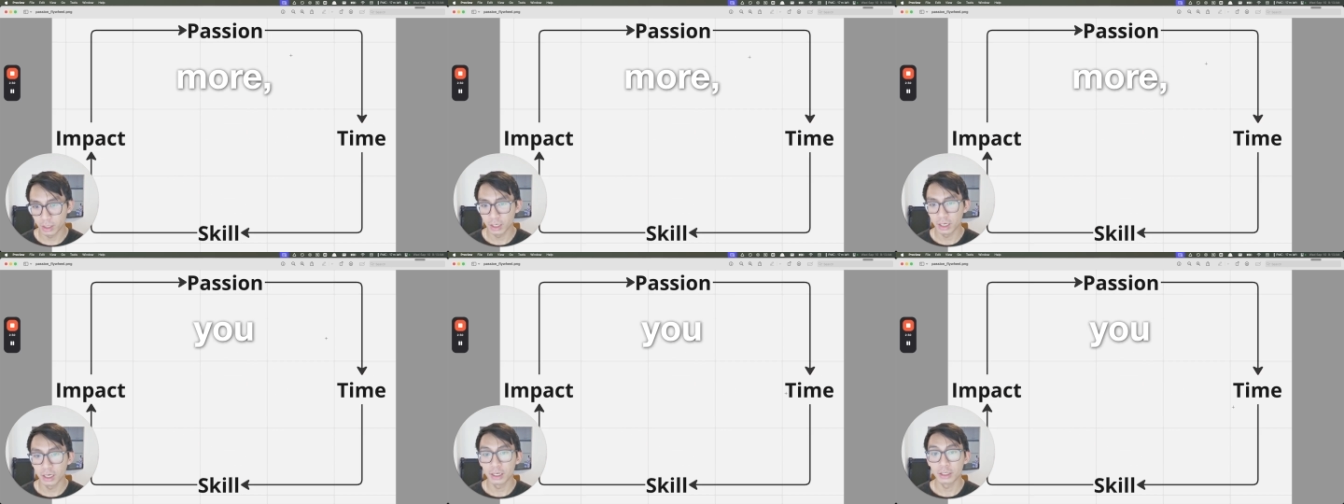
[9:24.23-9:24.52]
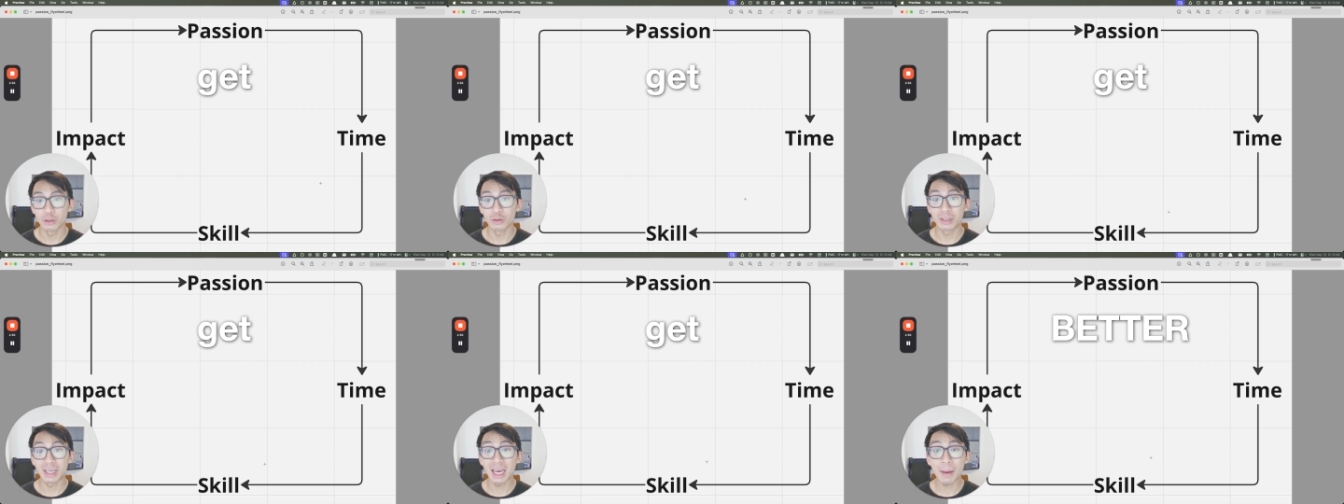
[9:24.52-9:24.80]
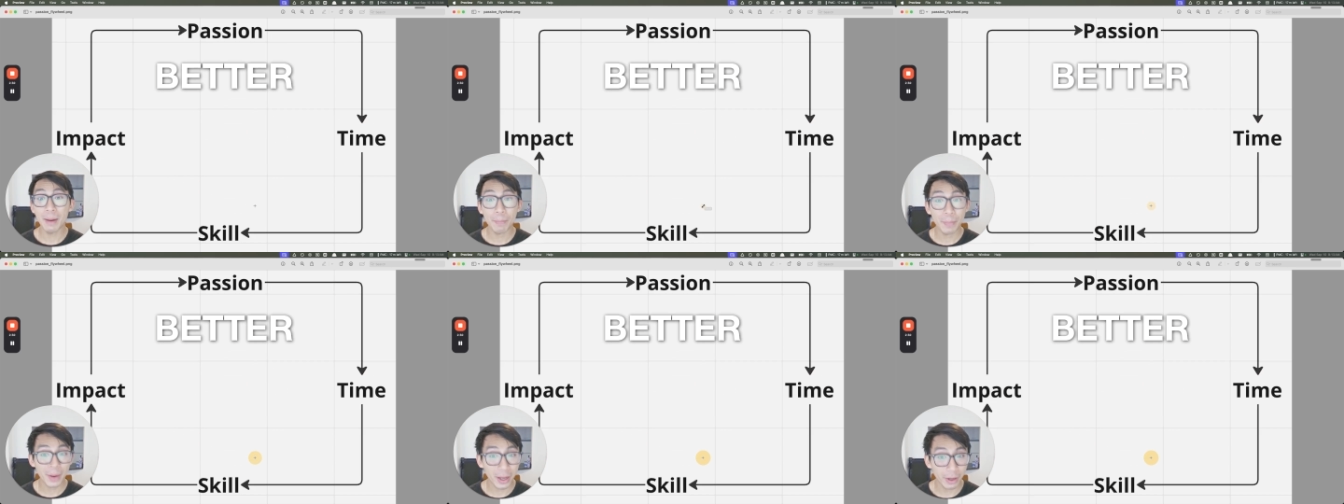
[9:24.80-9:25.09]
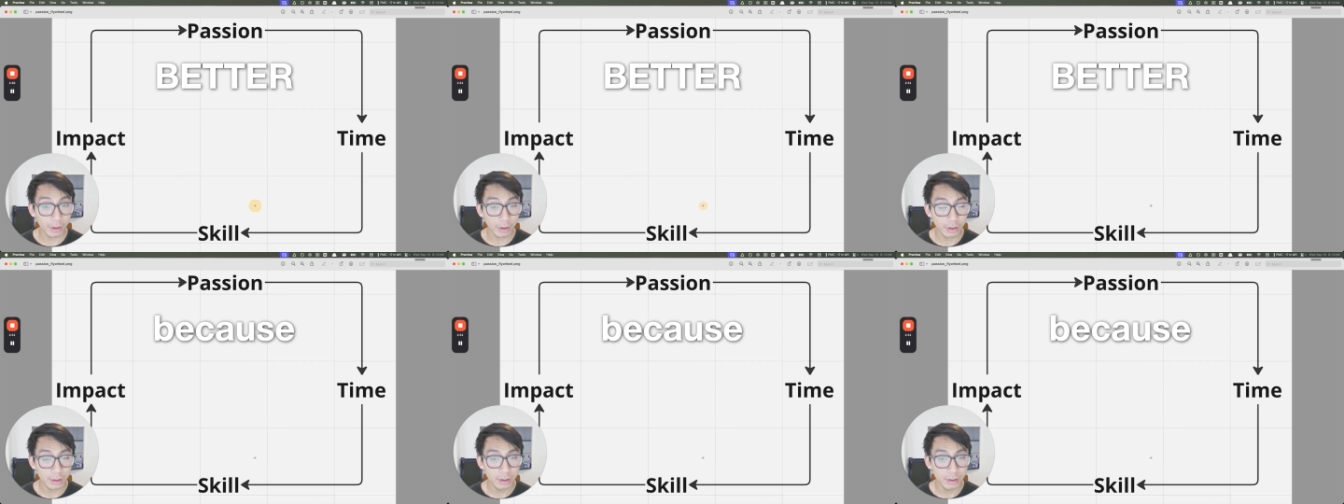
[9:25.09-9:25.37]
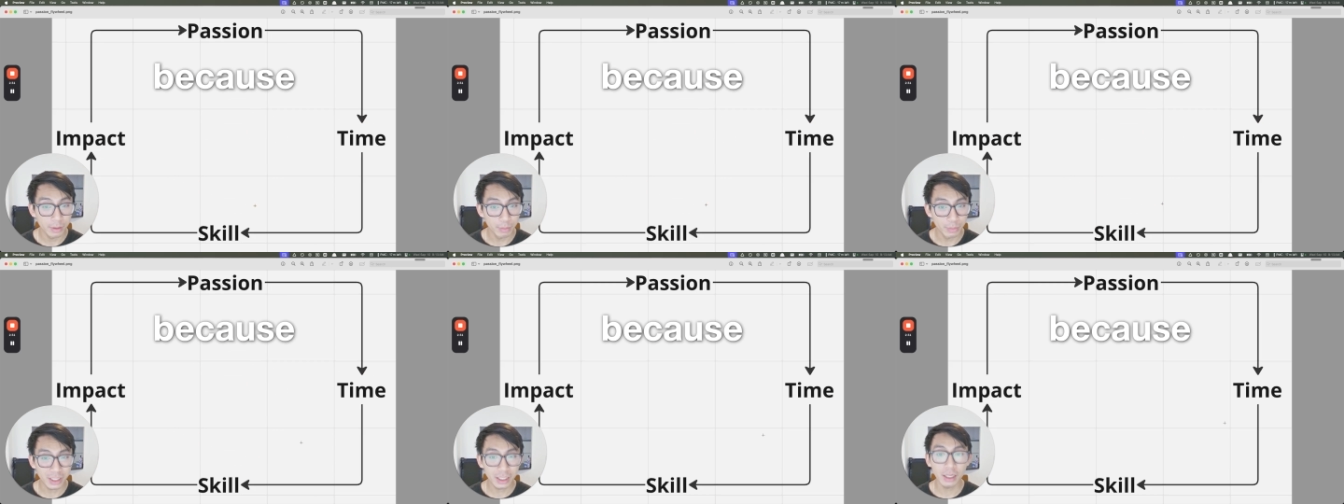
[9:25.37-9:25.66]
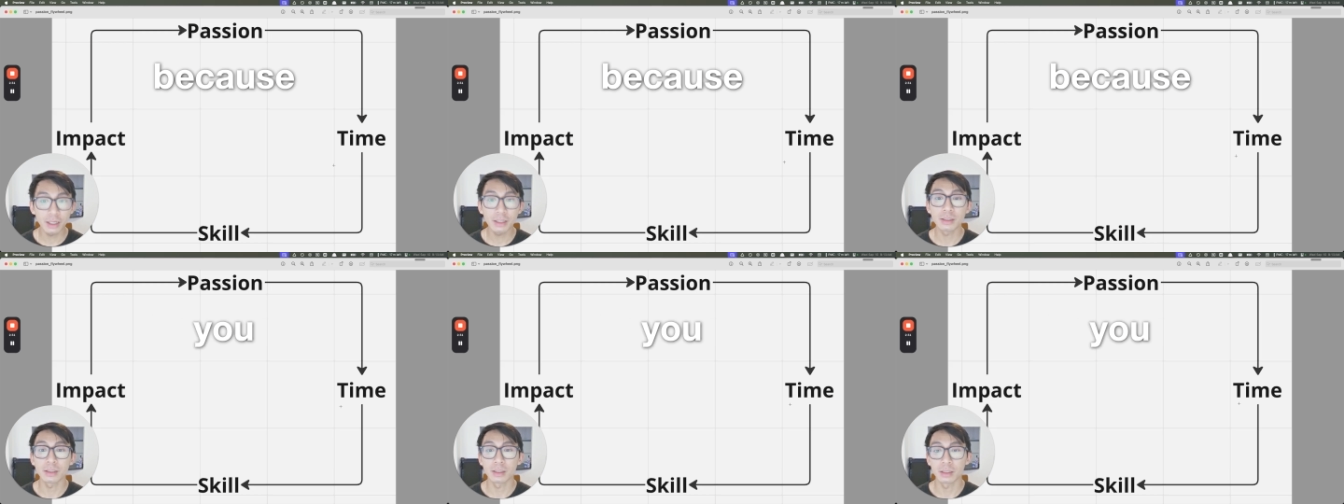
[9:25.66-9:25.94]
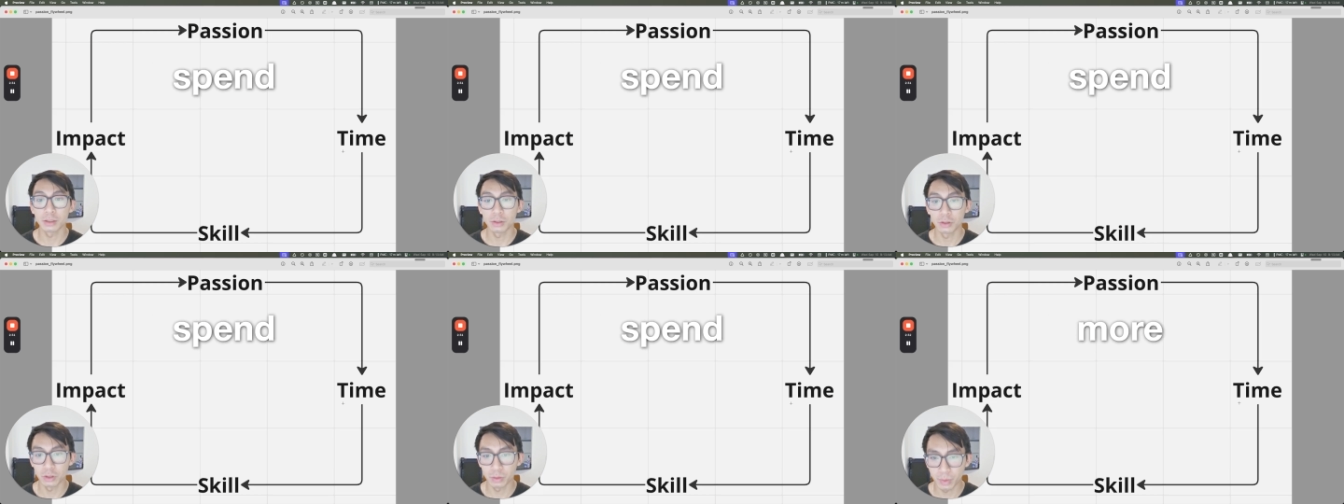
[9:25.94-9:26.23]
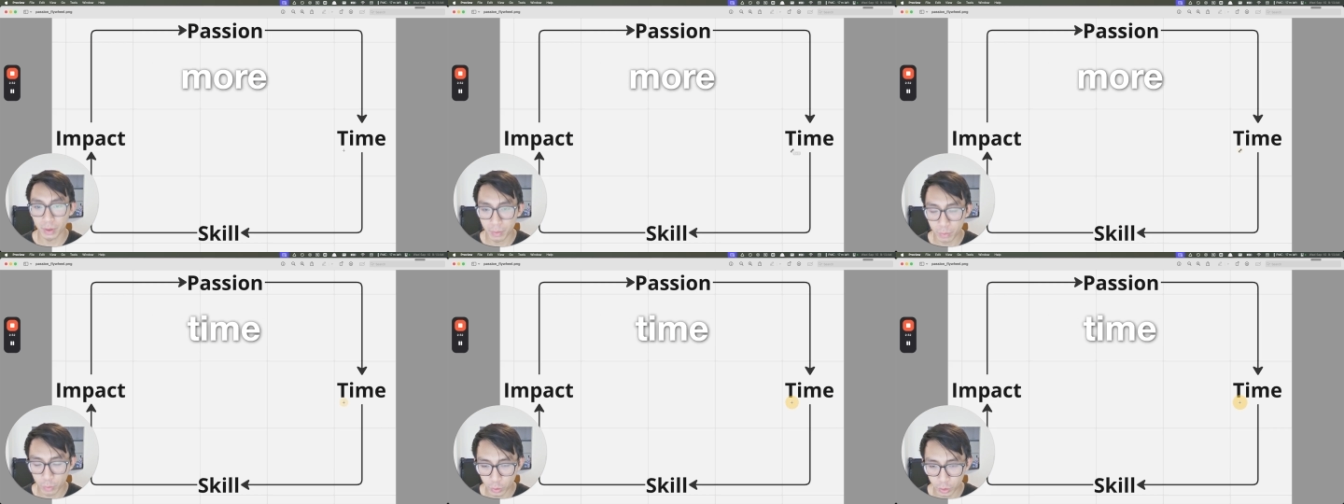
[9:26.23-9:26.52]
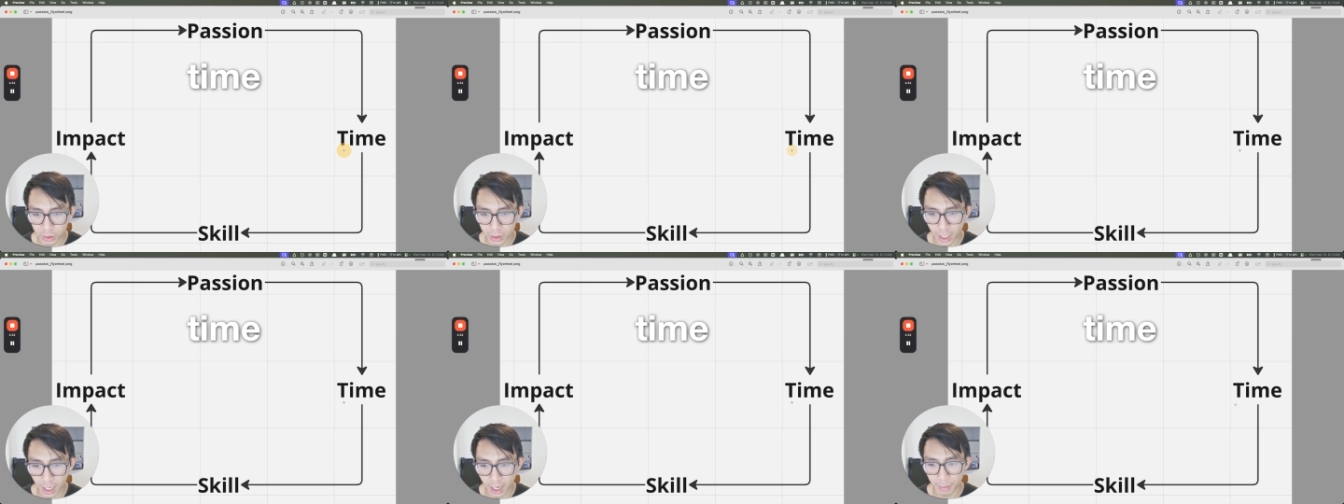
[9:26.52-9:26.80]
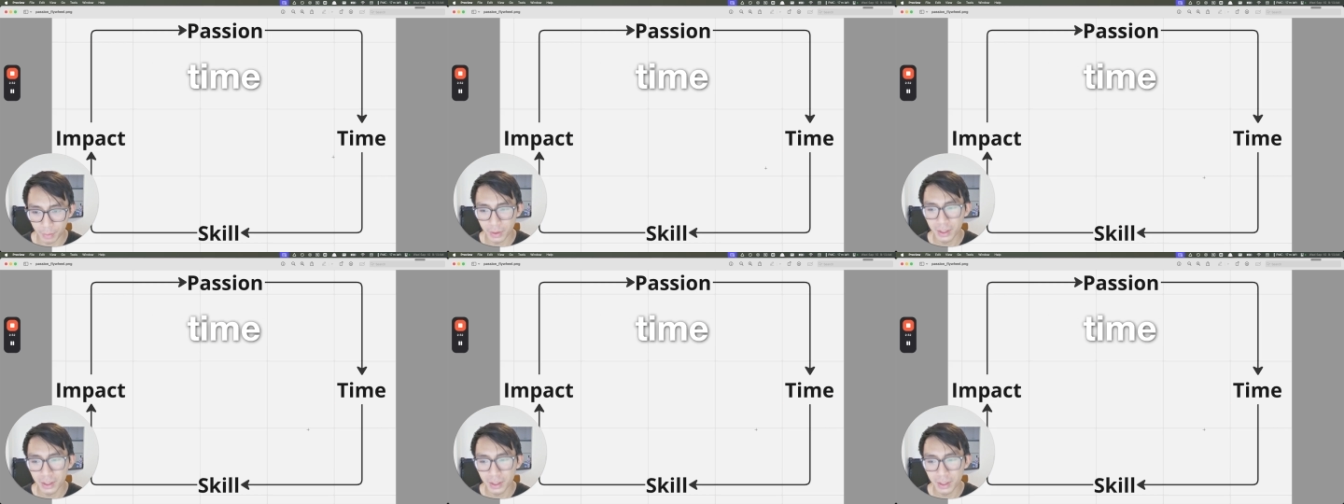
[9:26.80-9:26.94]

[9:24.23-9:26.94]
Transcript: You get better because you spent more time,